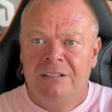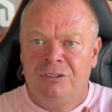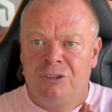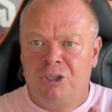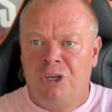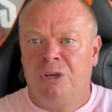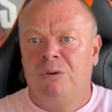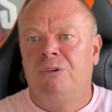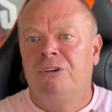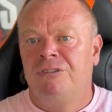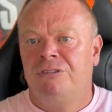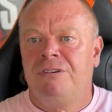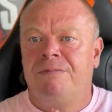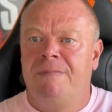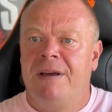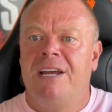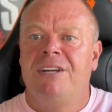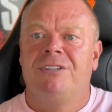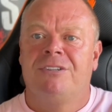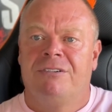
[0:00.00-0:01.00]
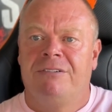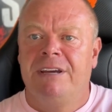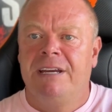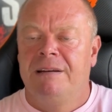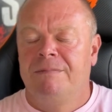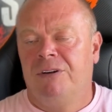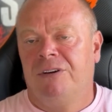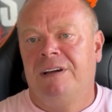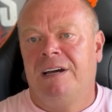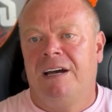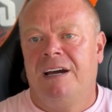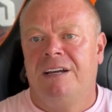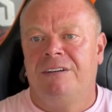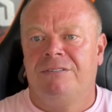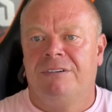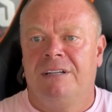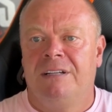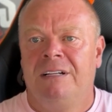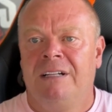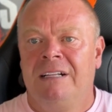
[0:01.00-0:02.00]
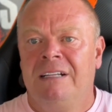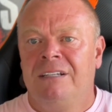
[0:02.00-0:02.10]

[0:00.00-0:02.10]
200 mesh creatine monohydrate.